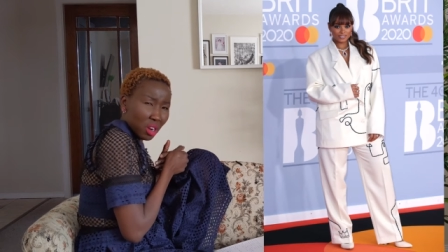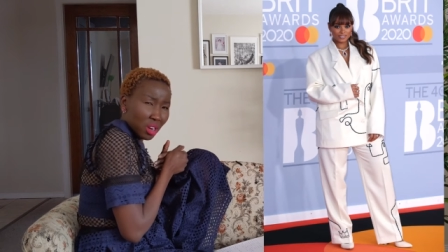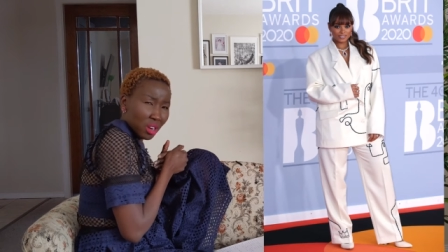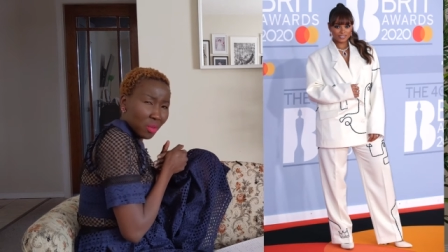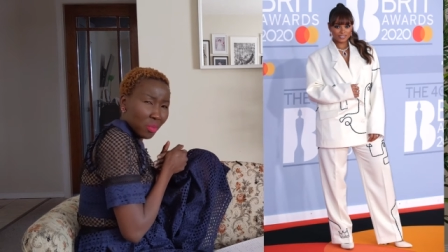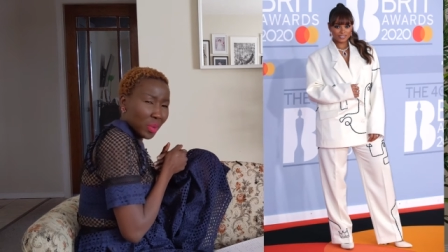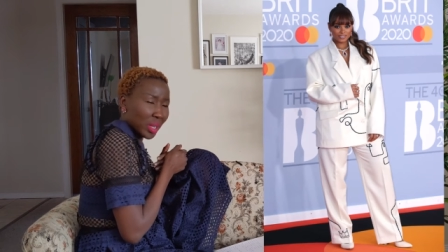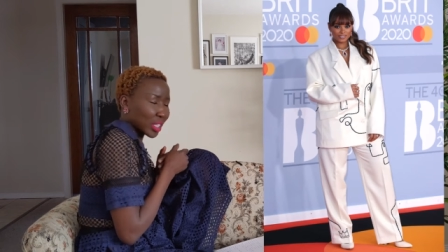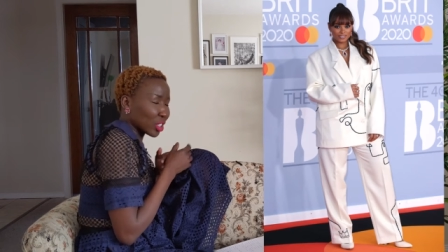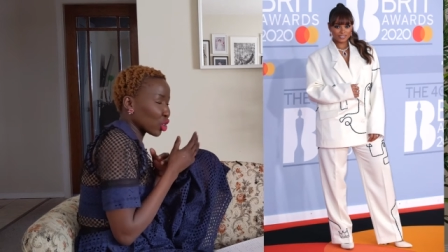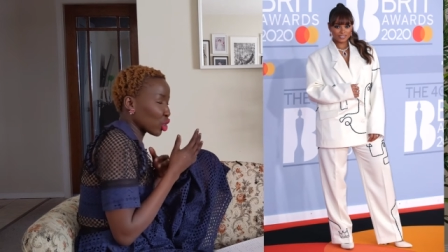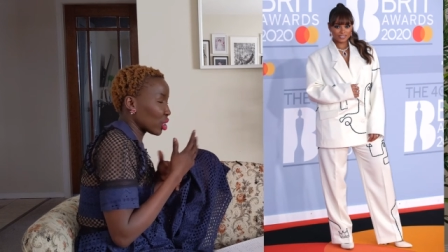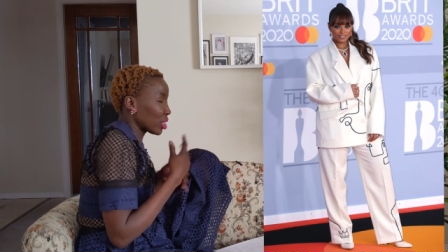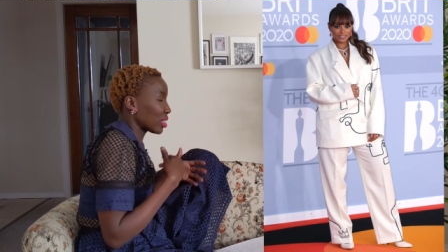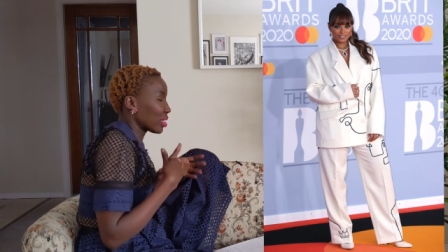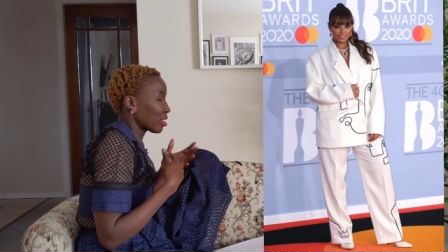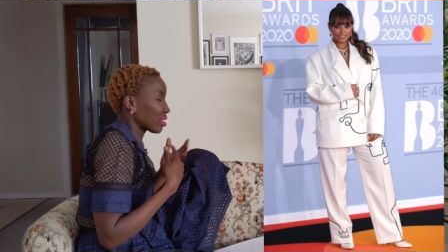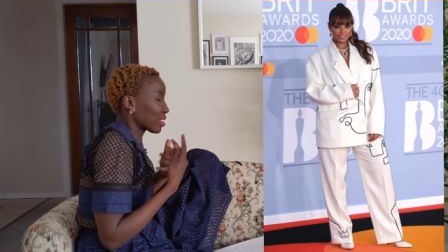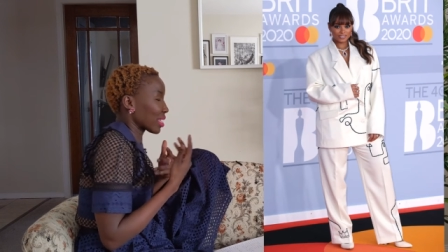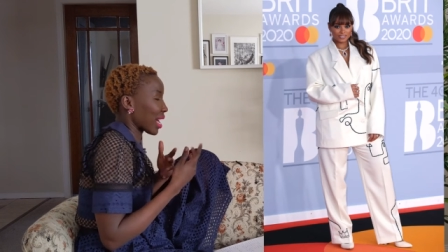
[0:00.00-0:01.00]
her, but she
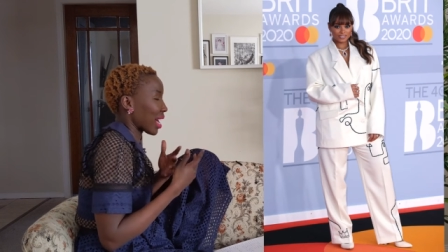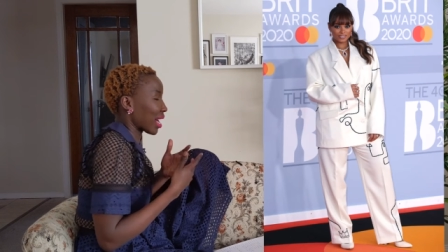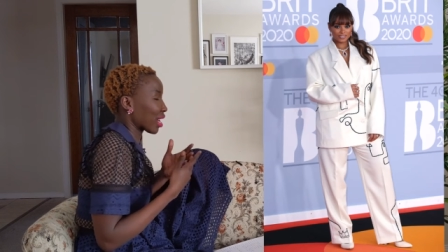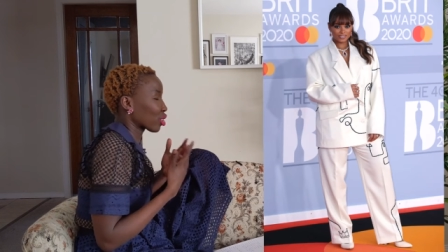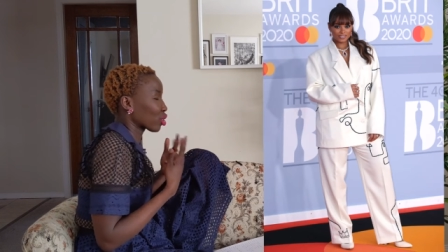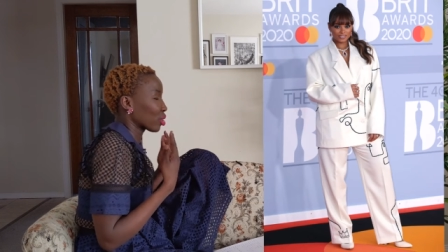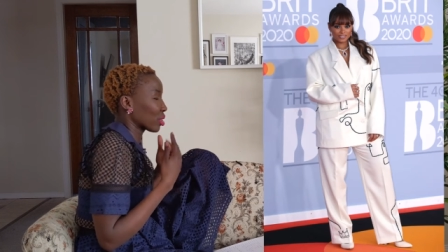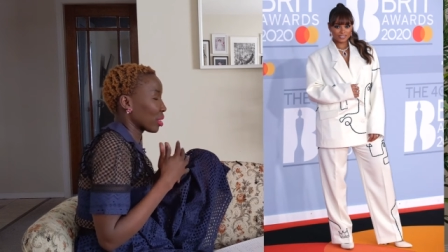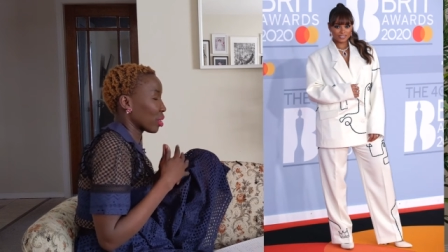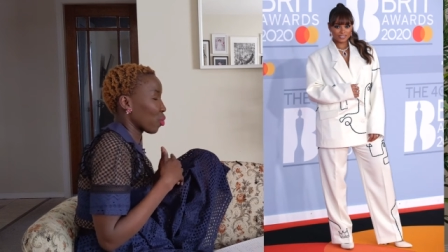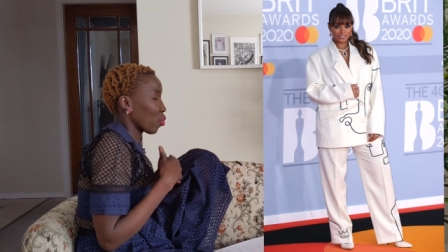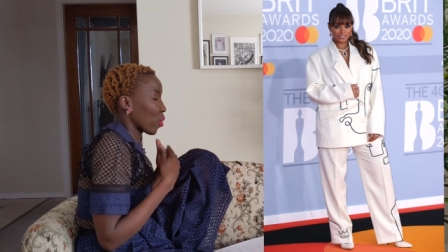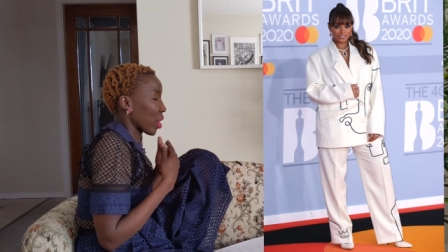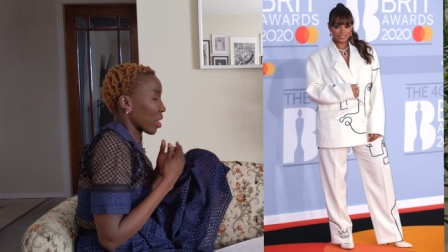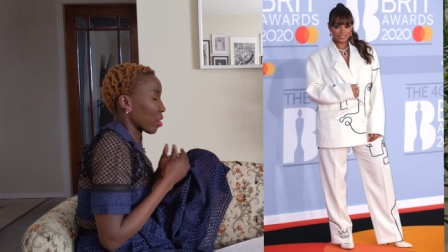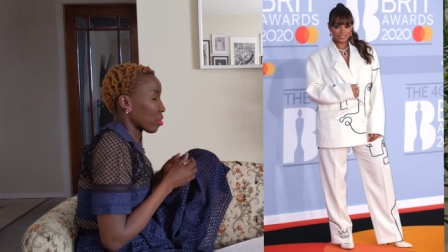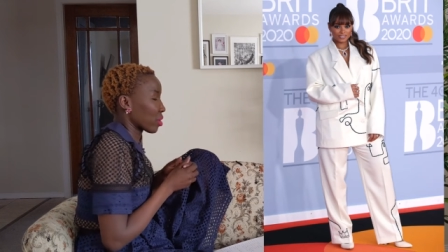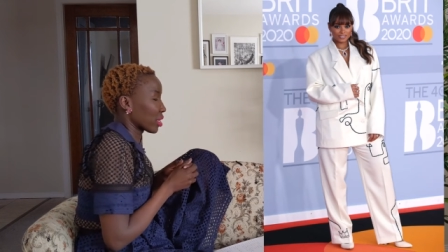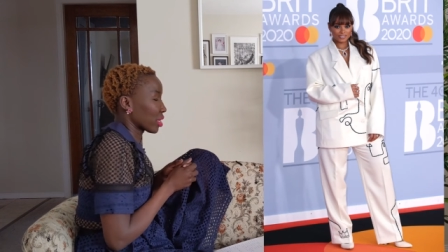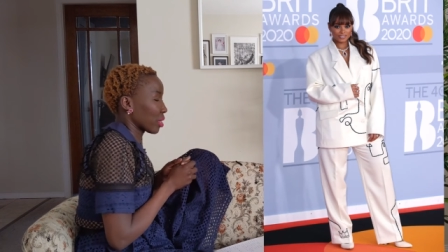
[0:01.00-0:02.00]
is actually
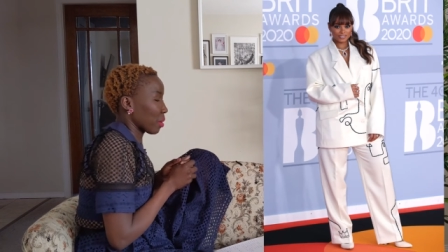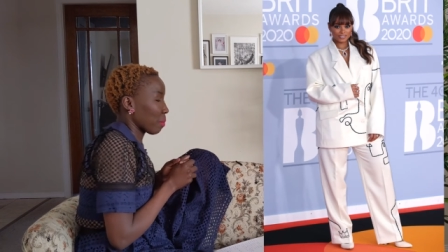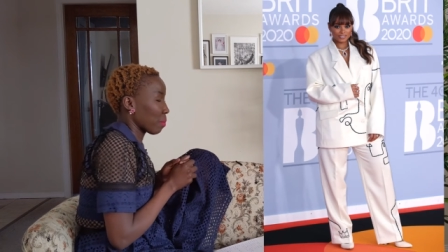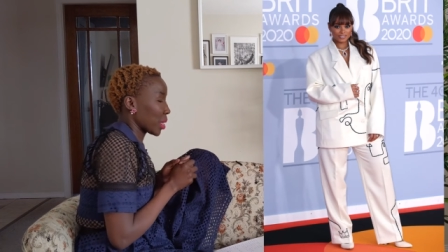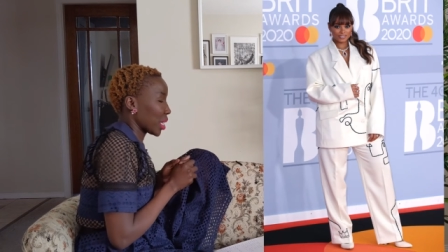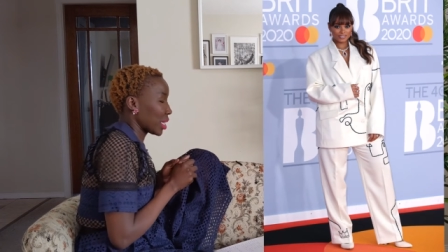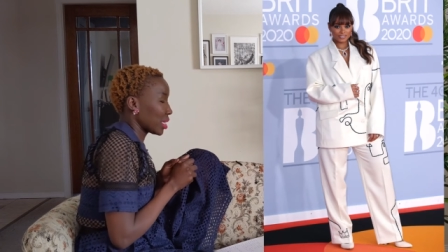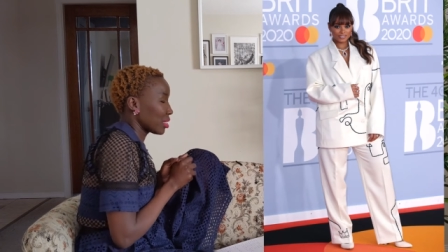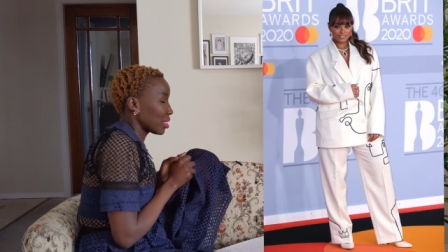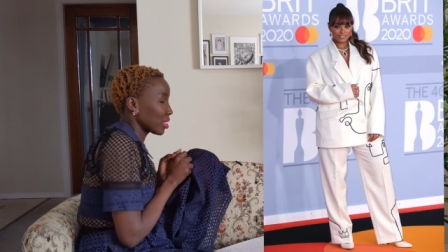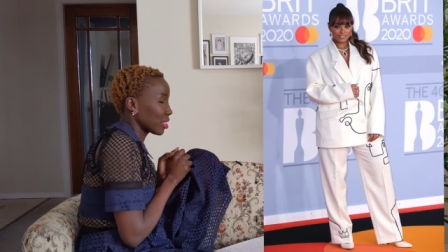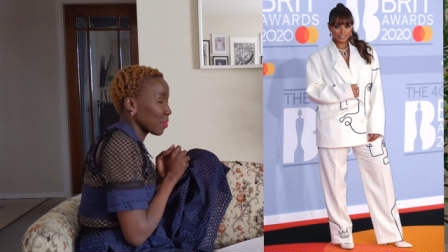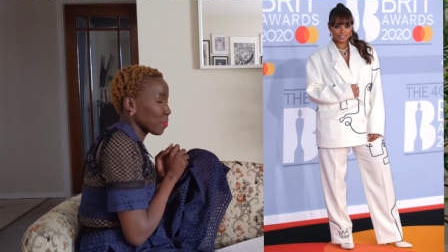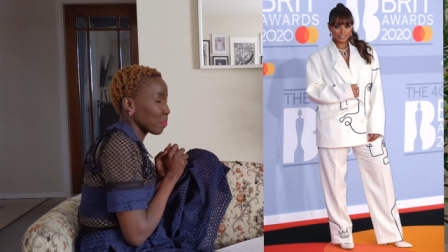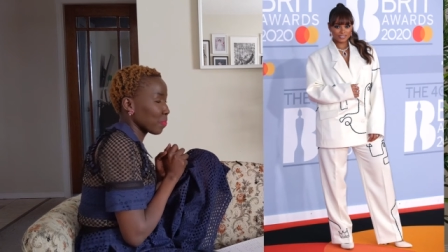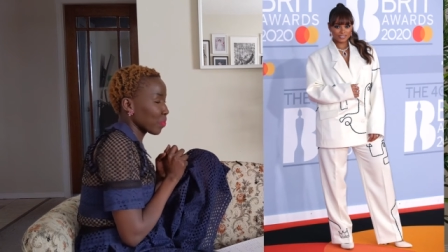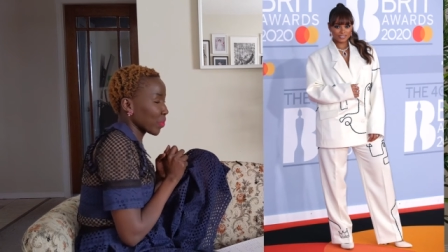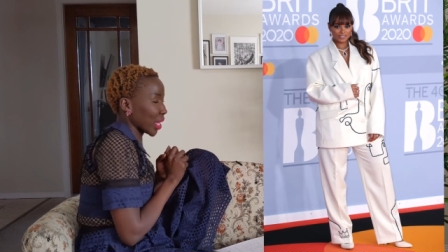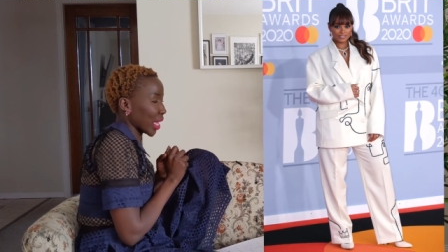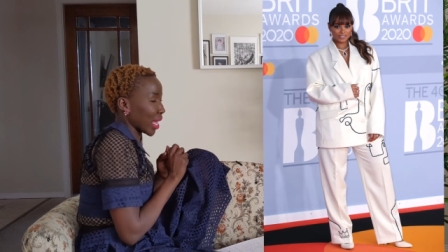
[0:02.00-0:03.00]
wearing the piece,
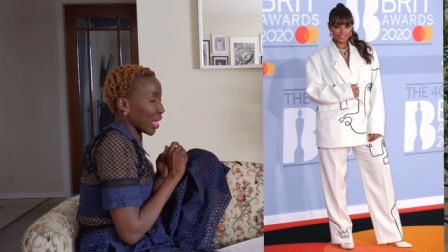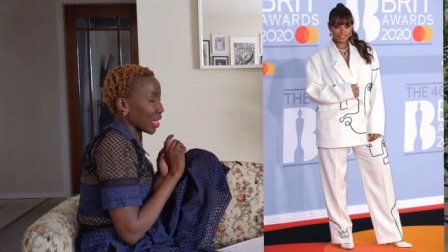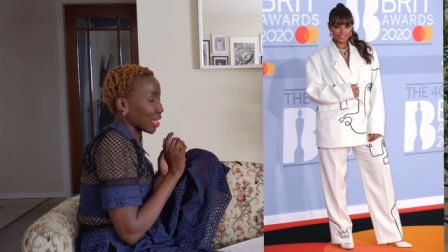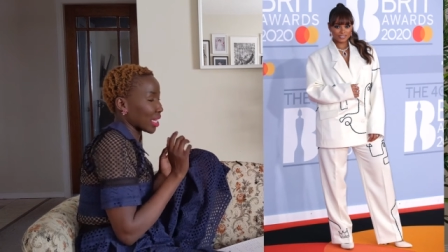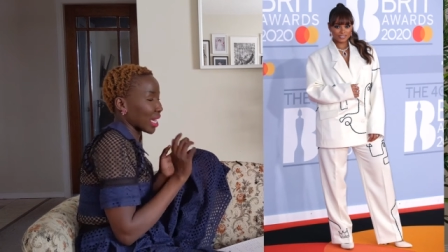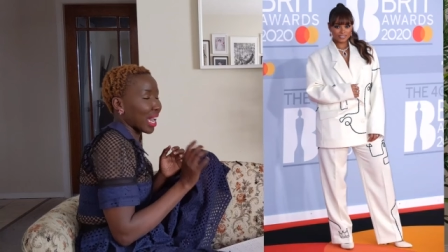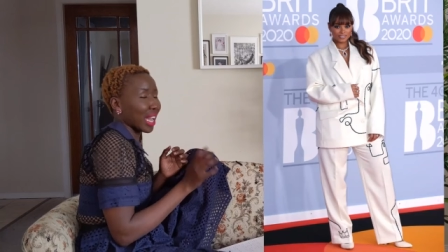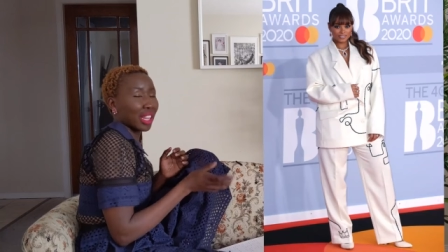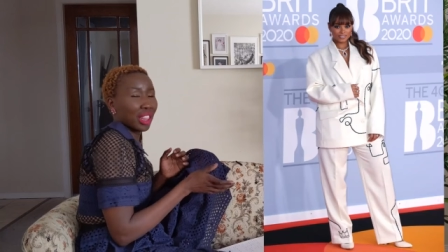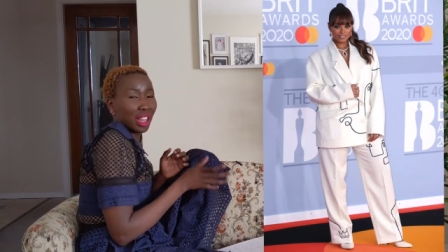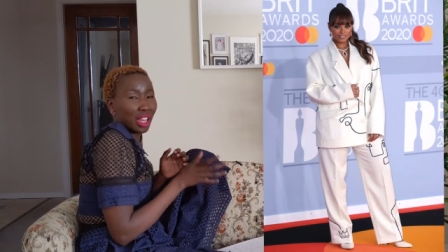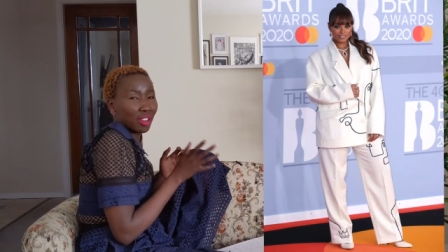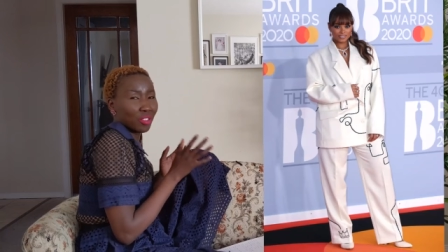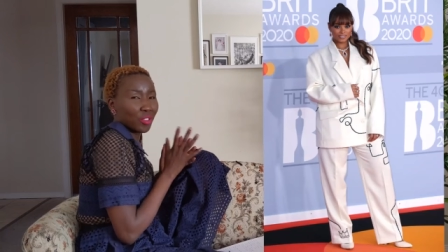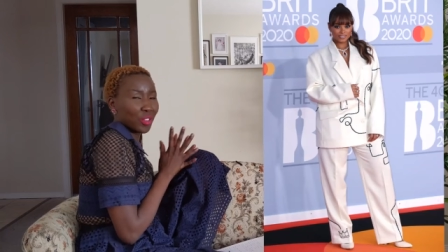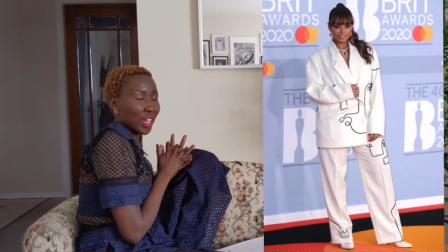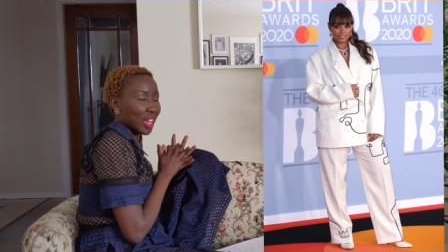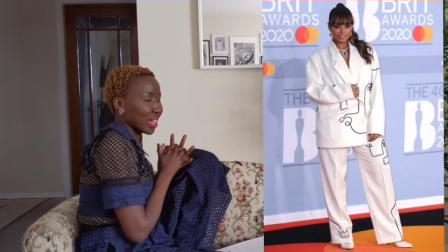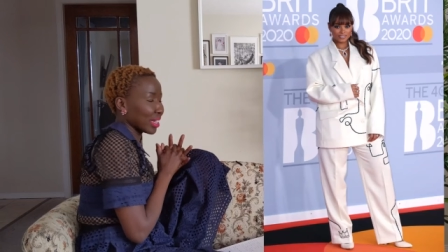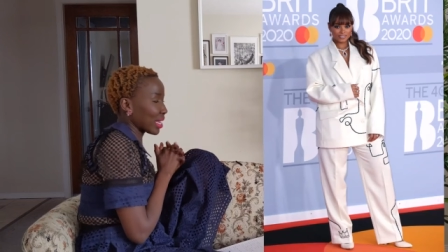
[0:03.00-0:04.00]
and I
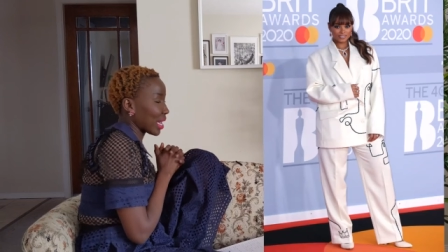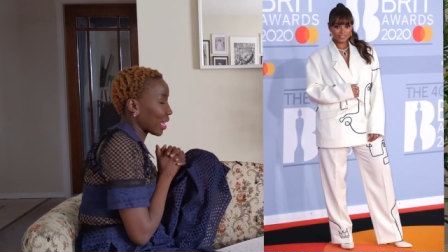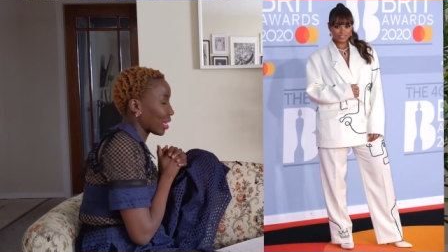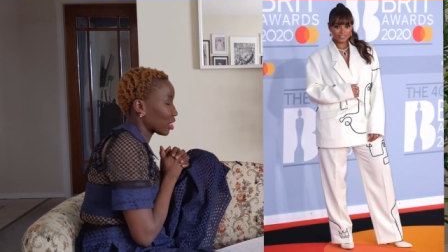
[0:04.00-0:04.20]
love that.